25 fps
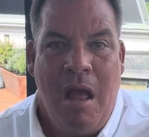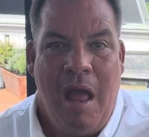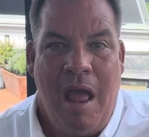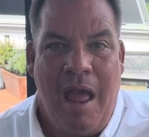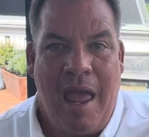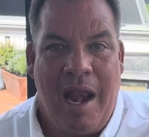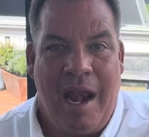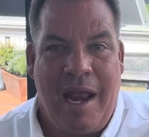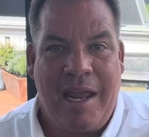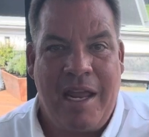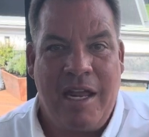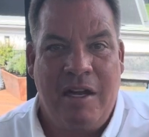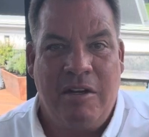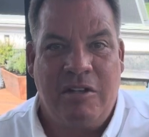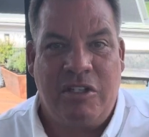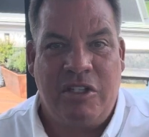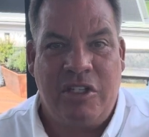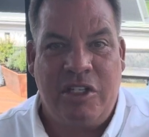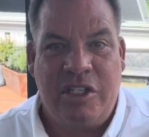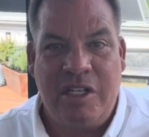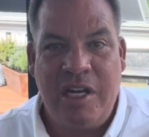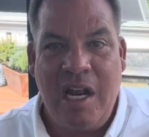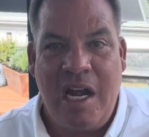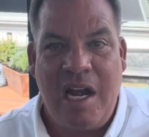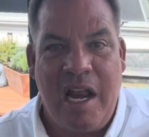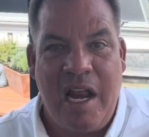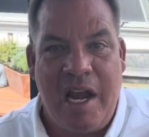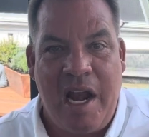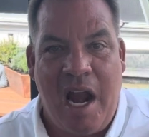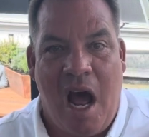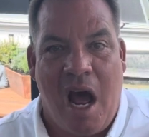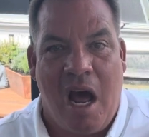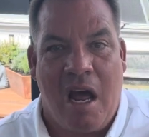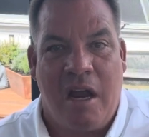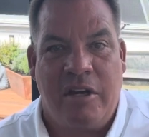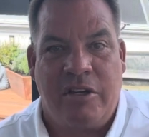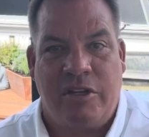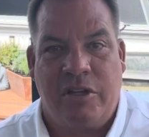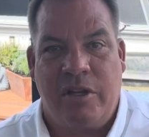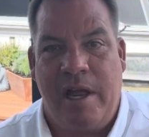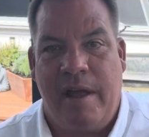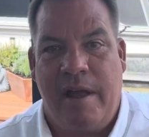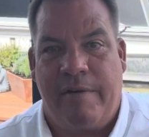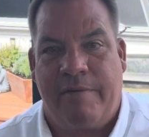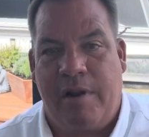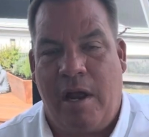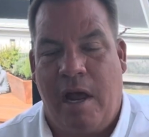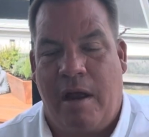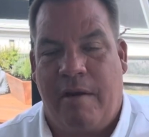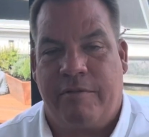and I can sit and honestly
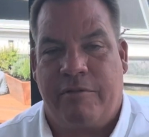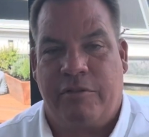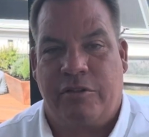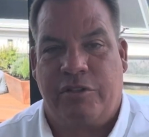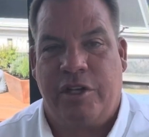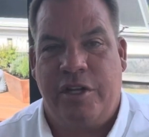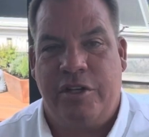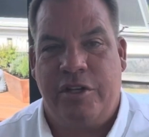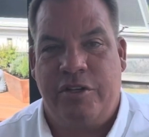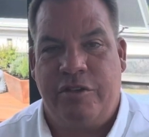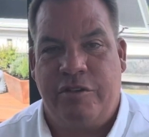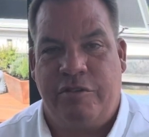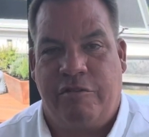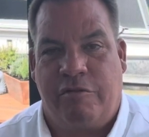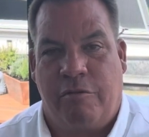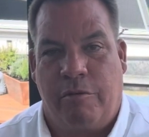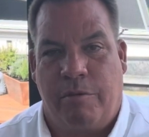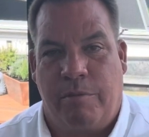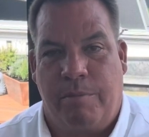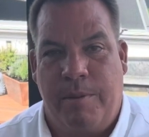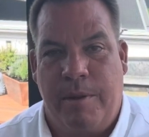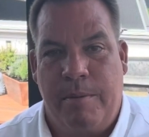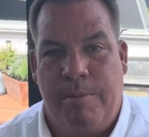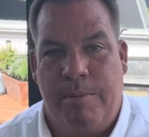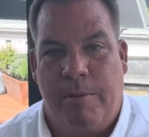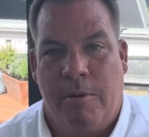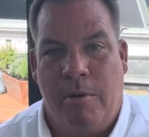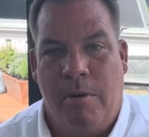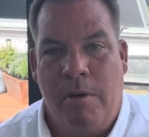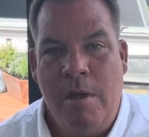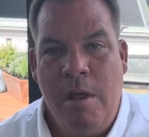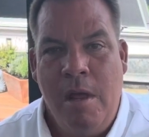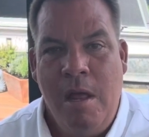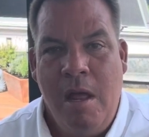have conversations with people